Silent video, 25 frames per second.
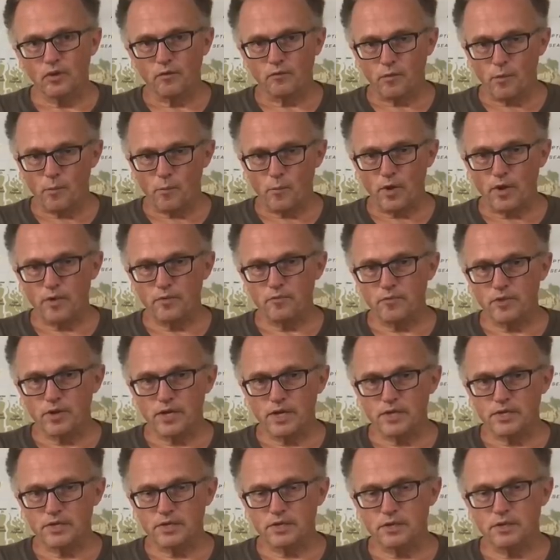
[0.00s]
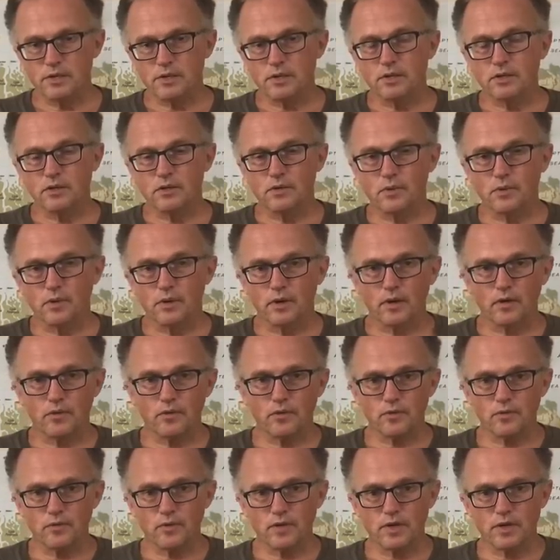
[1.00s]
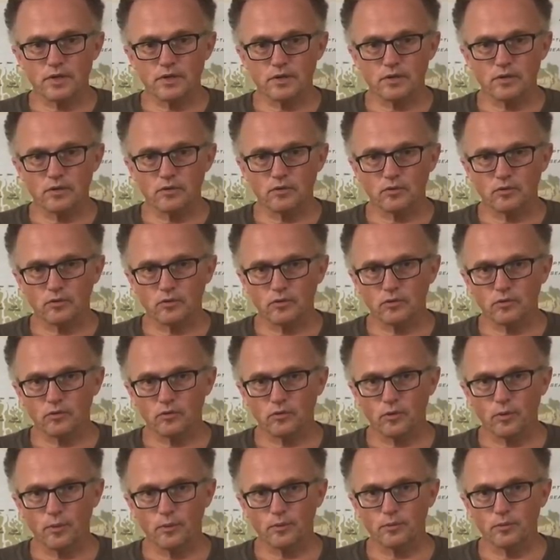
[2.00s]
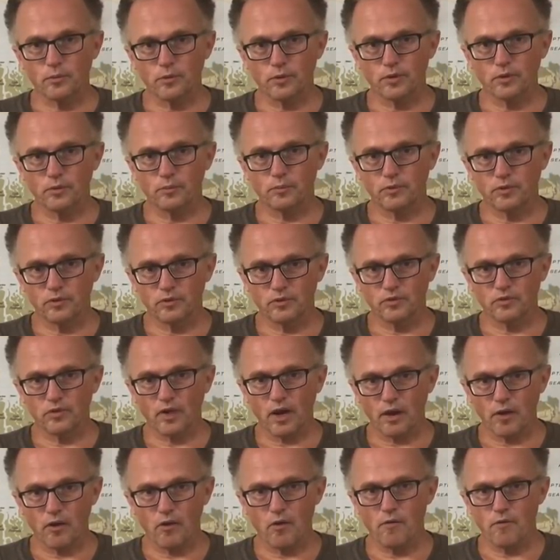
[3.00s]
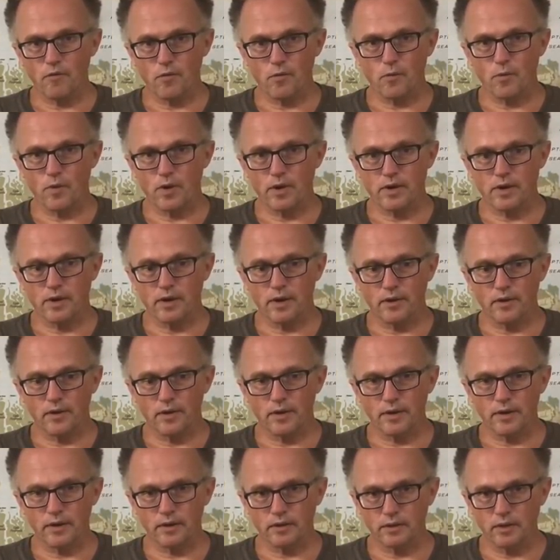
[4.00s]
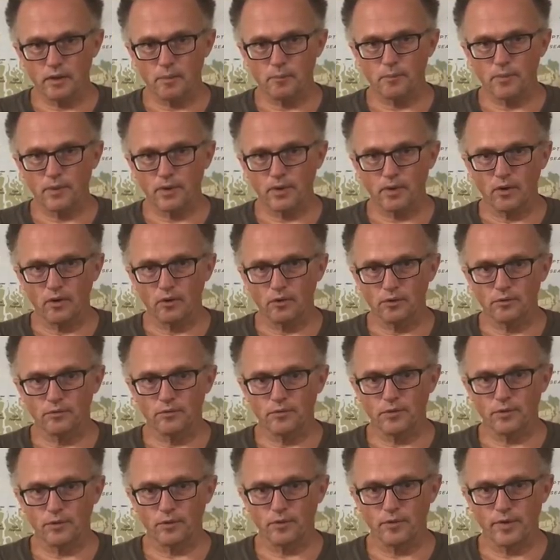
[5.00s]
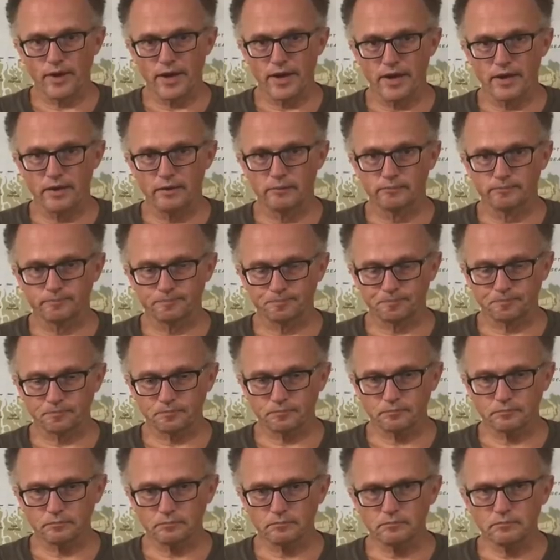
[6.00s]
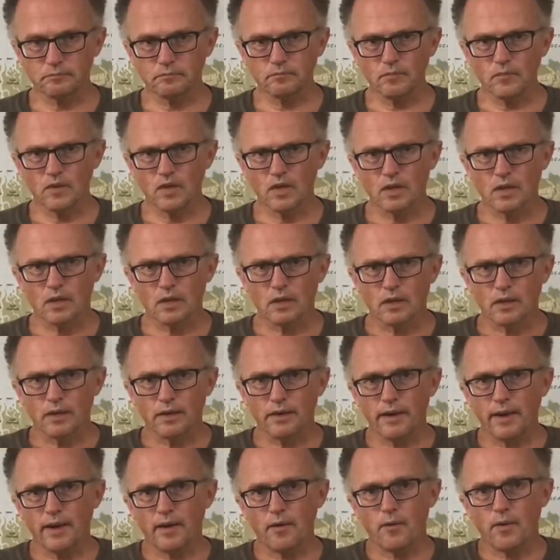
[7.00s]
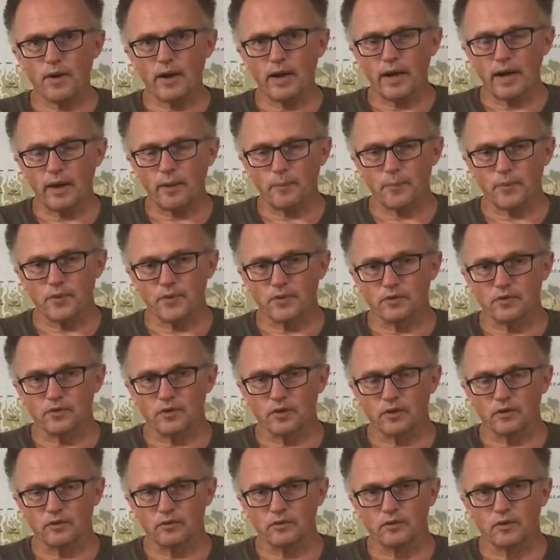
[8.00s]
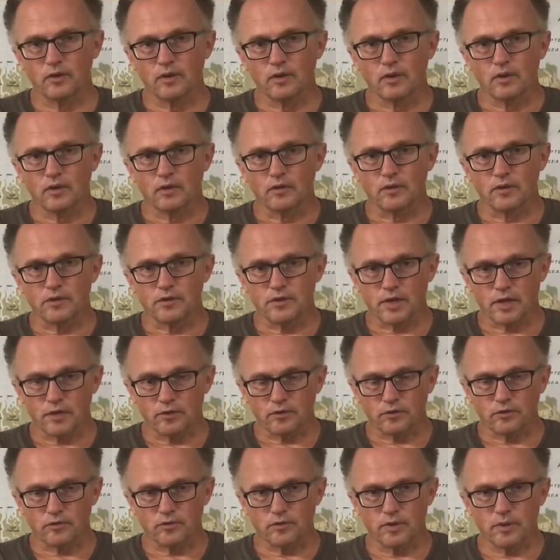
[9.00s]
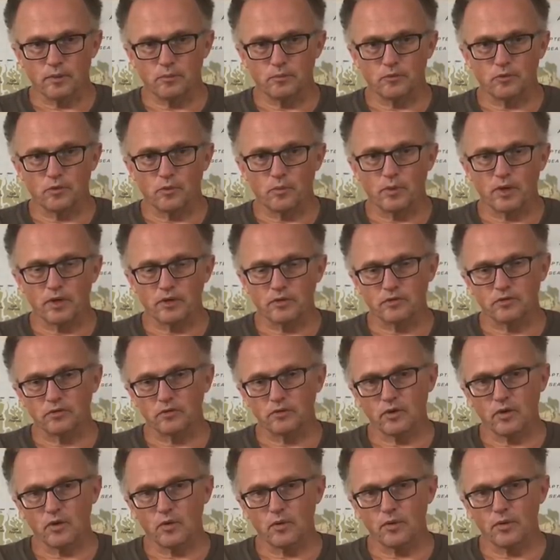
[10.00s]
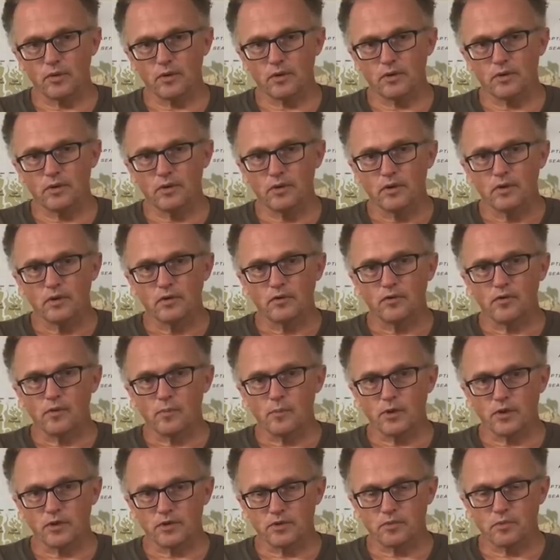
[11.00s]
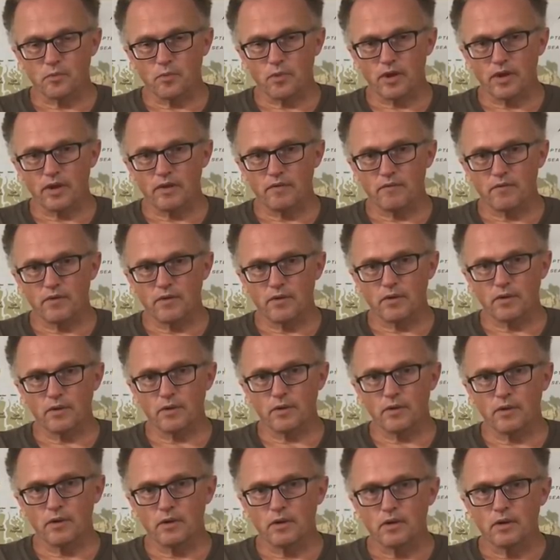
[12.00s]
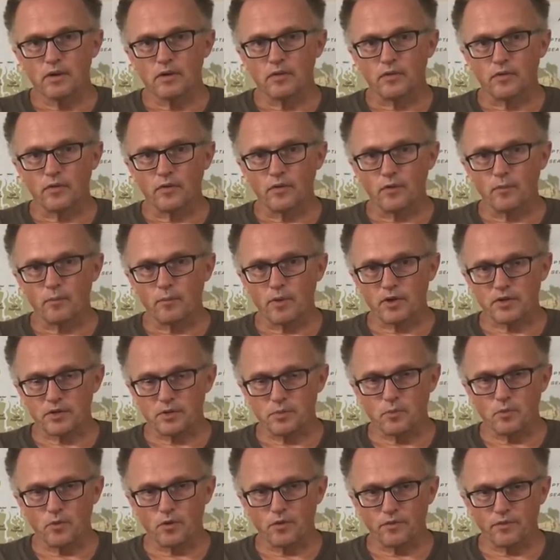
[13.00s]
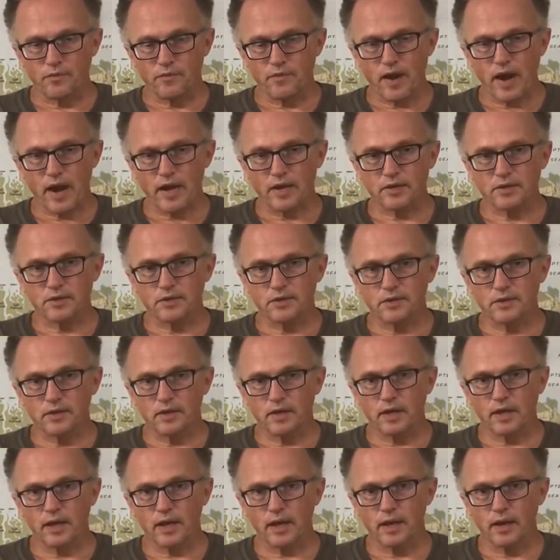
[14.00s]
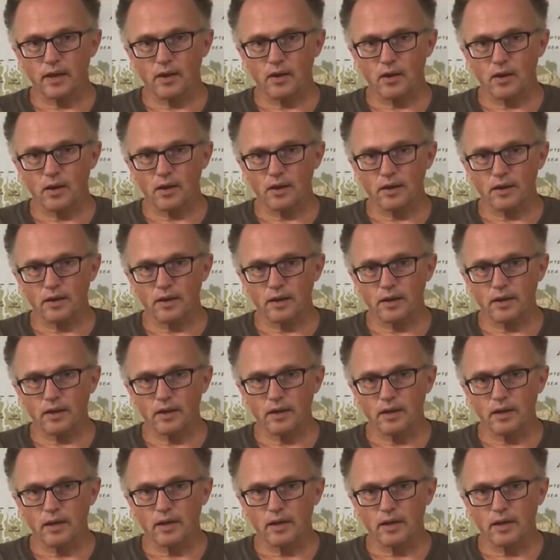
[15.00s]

from one region to another region so the storms wouldn't be stuck over one area dumping all of their rain now what happens is the jet streams are much slower, they're much wavier, they're much more fractured and chaotic,